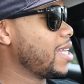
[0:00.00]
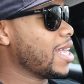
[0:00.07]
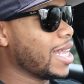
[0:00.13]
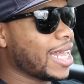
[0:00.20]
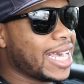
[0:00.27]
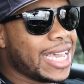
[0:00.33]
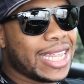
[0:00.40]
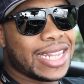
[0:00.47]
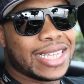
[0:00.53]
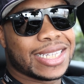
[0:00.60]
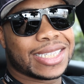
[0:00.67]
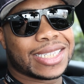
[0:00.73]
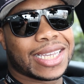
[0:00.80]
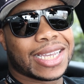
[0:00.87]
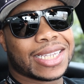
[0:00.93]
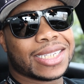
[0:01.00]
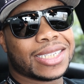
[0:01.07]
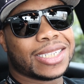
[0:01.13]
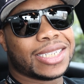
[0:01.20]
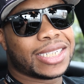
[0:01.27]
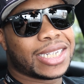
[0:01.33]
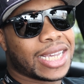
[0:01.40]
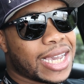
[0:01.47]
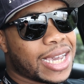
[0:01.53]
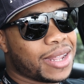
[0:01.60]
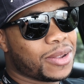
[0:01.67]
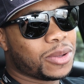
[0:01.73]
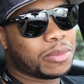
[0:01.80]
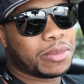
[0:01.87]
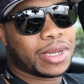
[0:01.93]
ladies and
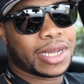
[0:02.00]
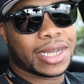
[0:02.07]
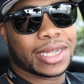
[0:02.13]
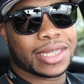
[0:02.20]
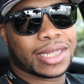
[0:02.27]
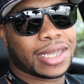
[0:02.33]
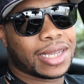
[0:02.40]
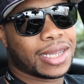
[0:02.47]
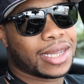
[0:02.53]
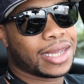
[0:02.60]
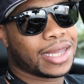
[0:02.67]
gentlemen,